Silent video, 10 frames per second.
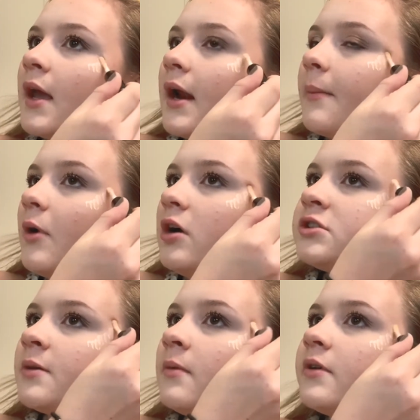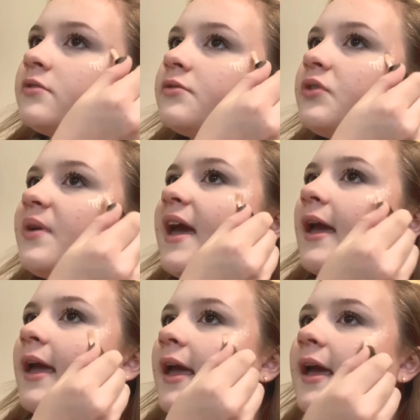I'm also going to do
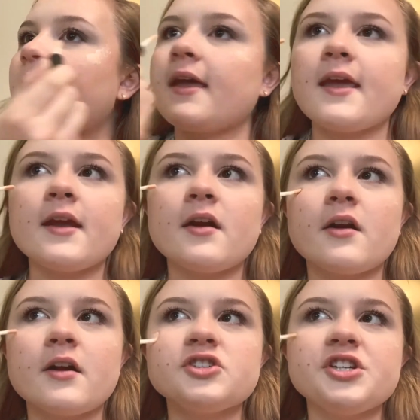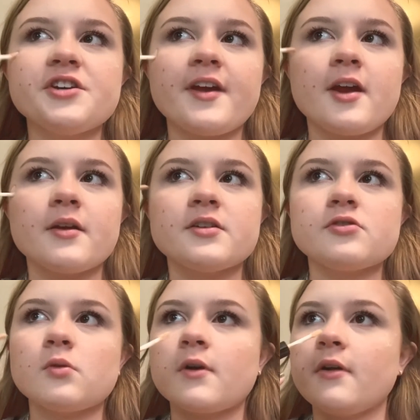a hair to your hair
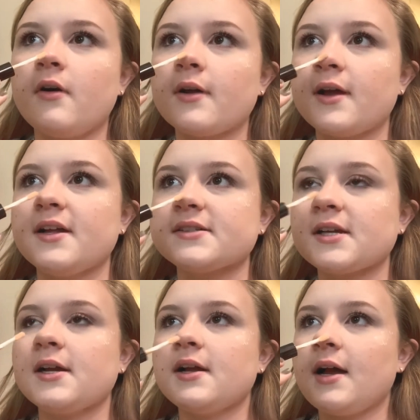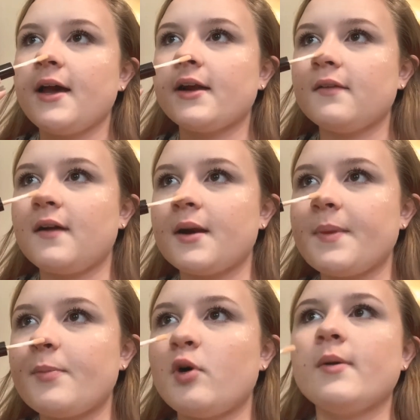tutorial because I had a lot of
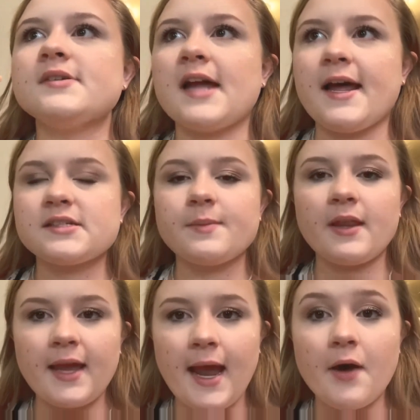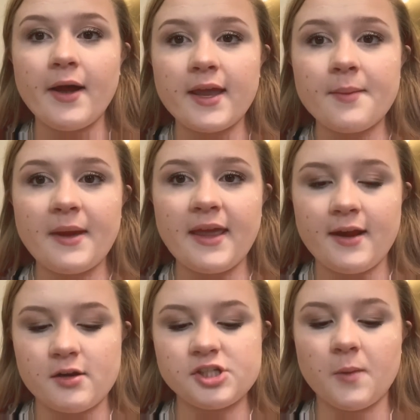people always ask me like how I get my
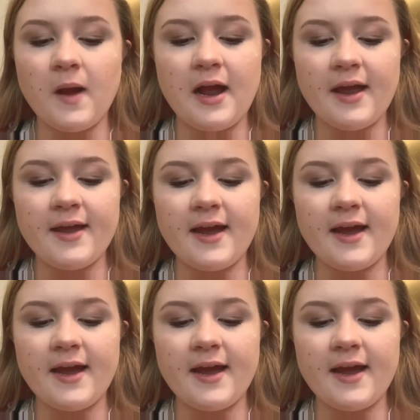hair so high.